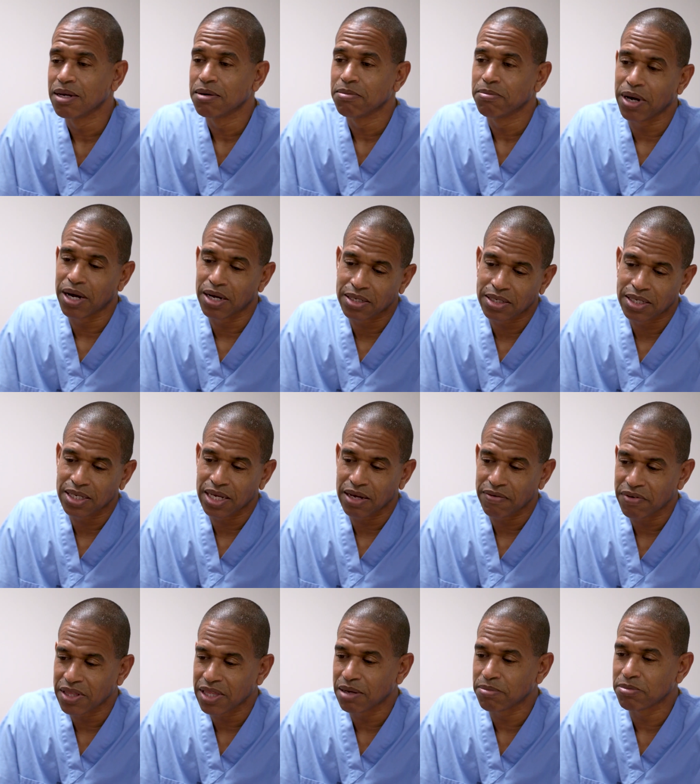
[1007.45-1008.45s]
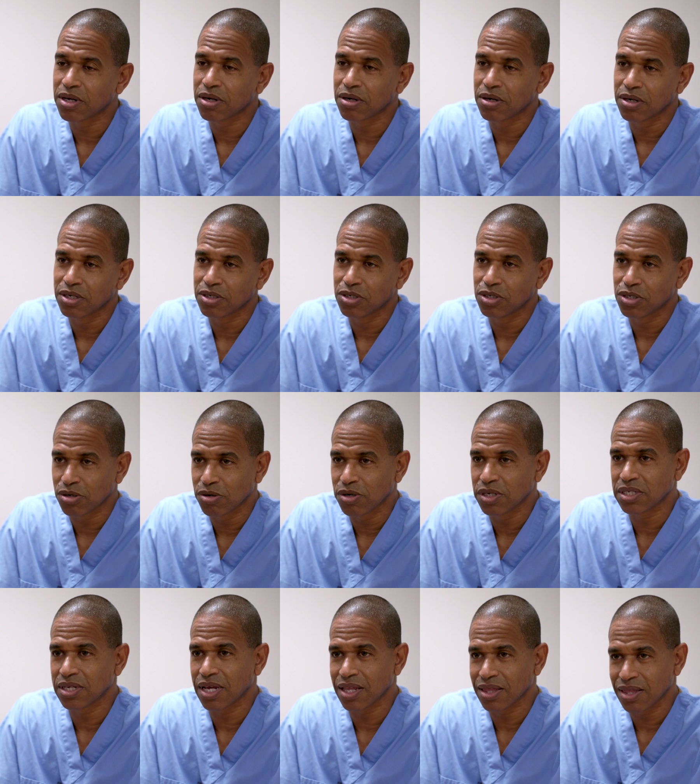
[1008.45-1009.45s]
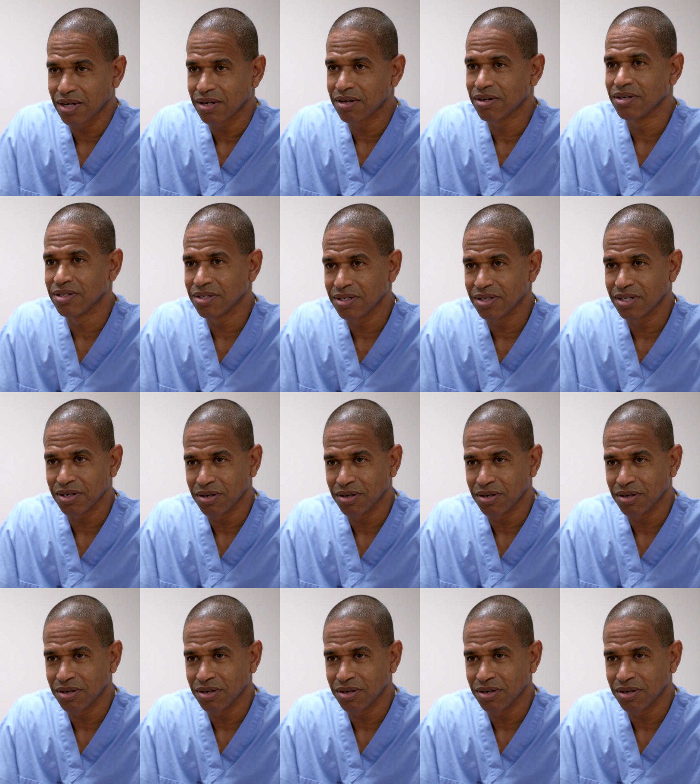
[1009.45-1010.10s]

But giving them the assurance that there's